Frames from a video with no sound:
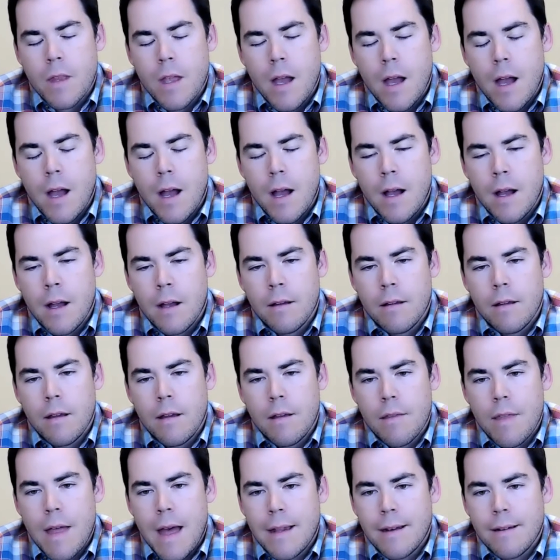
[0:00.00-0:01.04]

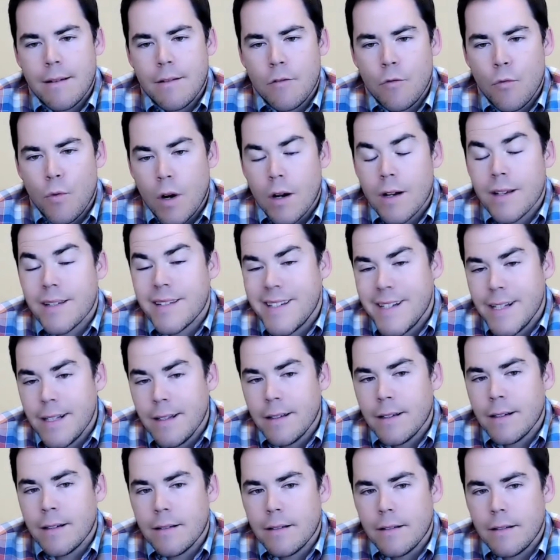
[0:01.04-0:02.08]
where a
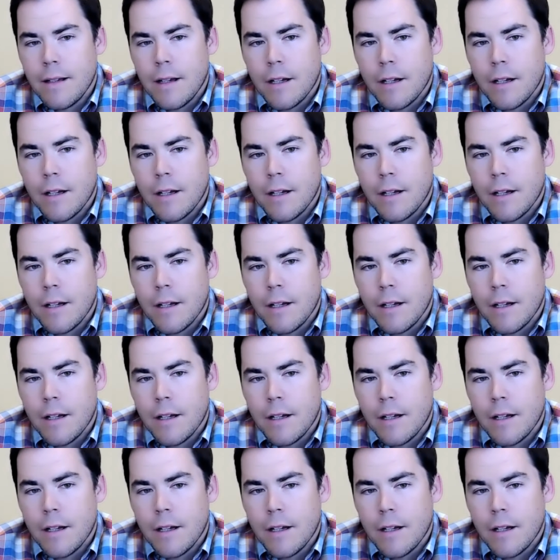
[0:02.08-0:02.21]
Sela